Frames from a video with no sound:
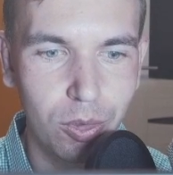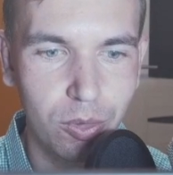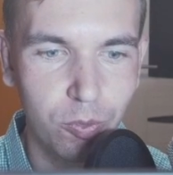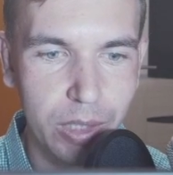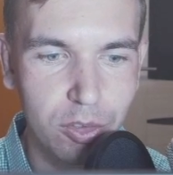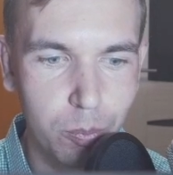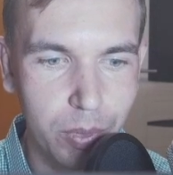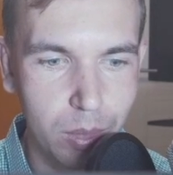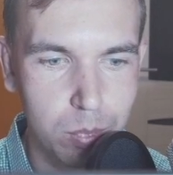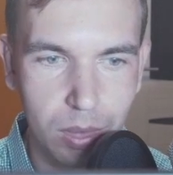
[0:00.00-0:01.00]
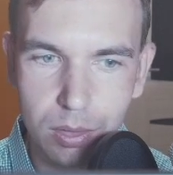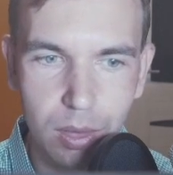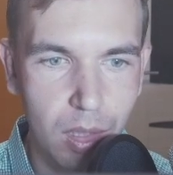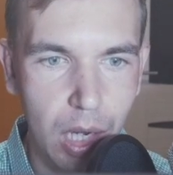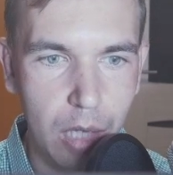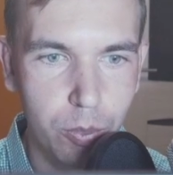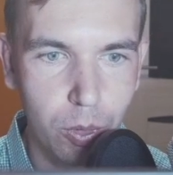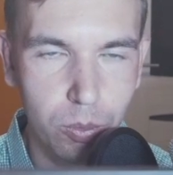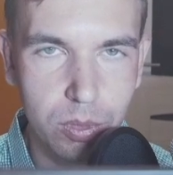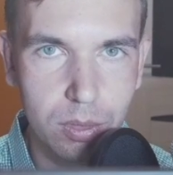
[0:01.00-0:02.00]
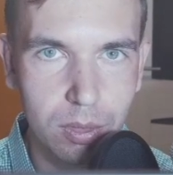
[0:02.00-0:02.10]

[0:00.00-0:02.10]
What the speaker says: on one topic, but I wrote